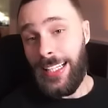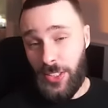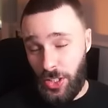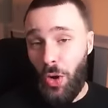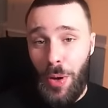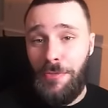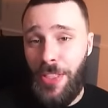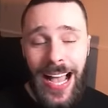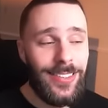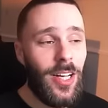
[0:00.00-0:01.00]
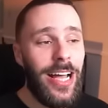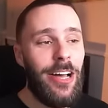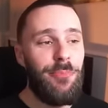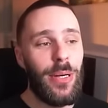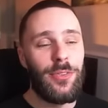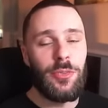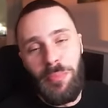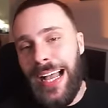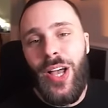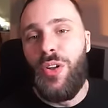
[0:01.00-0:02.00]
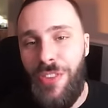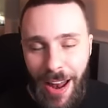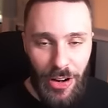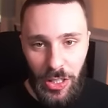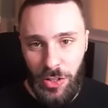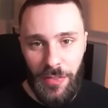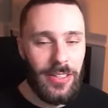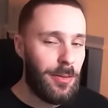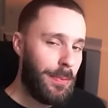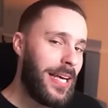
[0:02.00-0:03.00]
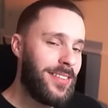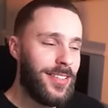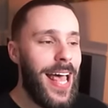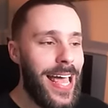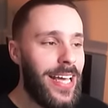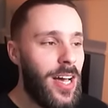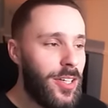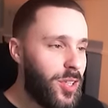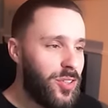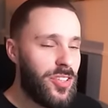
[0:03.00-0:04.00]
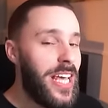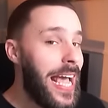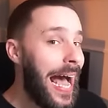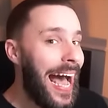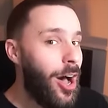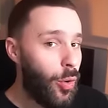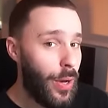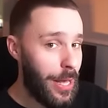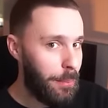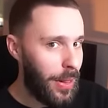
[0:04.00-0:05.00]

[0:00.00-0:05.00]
And so with that, I have built my own variant of it to play today to see how it